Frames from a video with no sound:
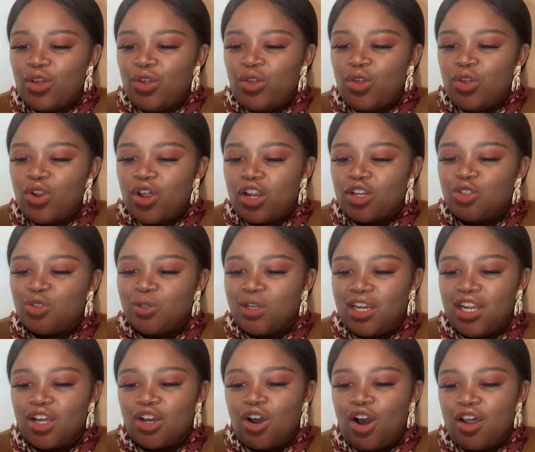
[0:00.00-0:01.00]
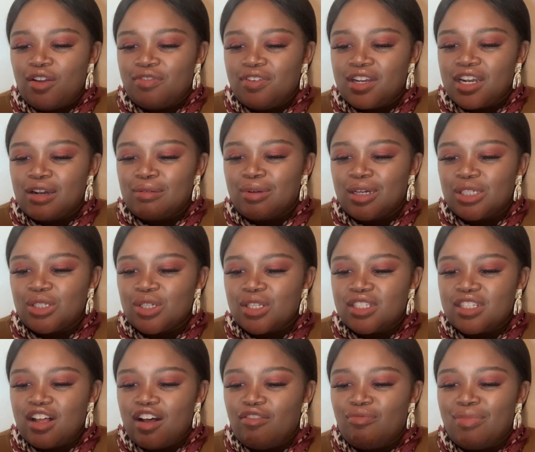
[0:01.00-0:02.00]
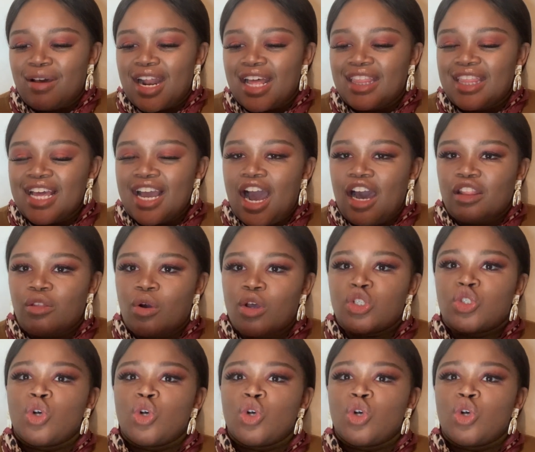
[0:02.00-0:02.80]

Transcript: You're not really confident about yourself, but I think otherwise.